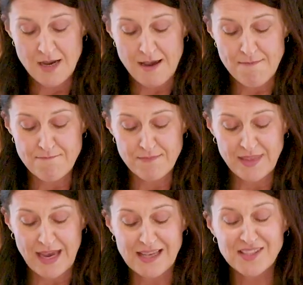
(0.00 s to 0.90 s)

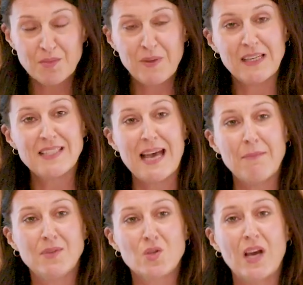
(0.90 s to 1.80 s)
there has to be an
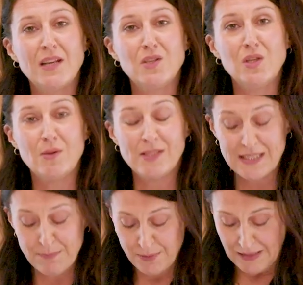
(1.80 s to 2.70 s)
attempt at trying to use
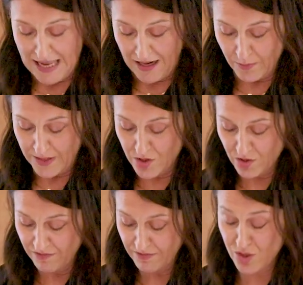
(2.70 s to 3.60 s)
simple
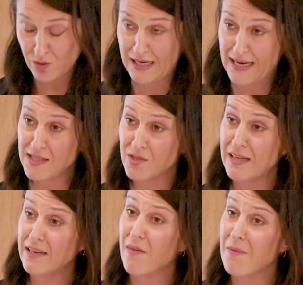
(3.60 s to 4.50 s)
language, visual aids, or
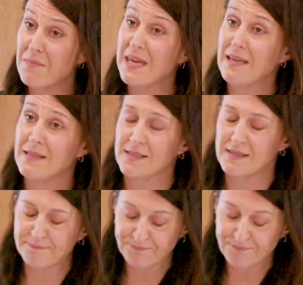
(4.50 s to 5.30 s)
any other means